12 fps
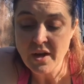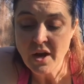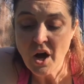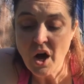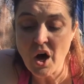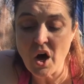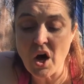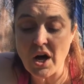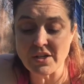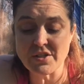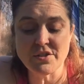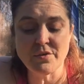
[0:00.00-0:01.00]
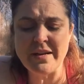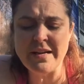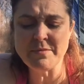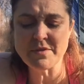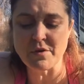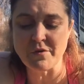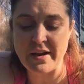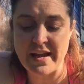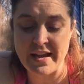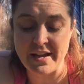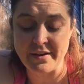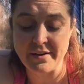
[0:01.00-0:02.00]
A hawk screams
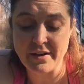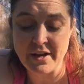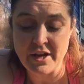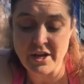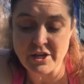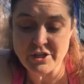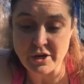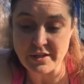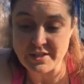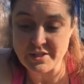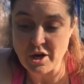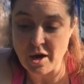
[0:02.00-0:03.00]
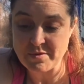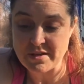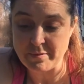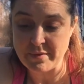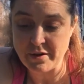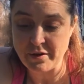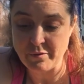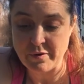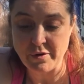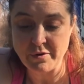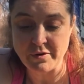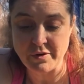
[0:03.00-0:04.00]
overhead. Charlie stops in the middle of the
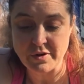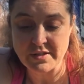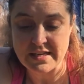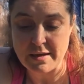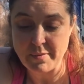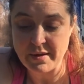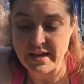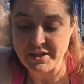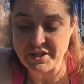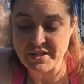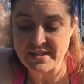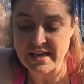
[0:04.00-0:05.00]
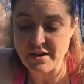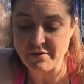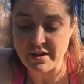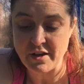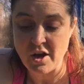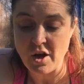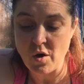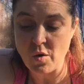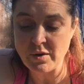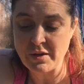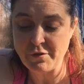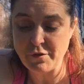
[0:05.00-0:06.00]
road and looks up, catching sight of it,
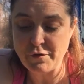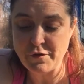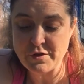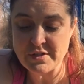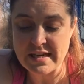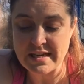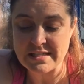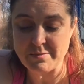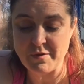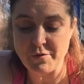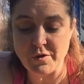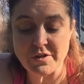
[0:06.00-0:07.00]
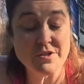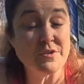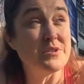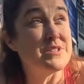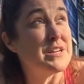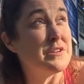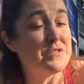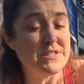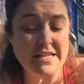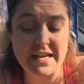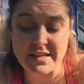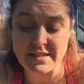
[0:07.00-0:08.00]
only for a few seconds before it circles out of
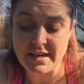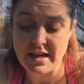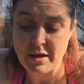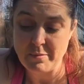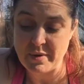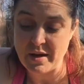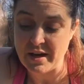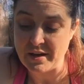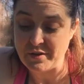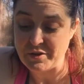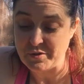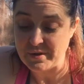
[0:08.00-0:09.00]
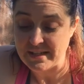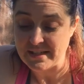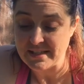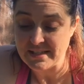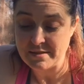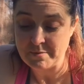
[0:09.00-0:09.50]
sight behind the trees.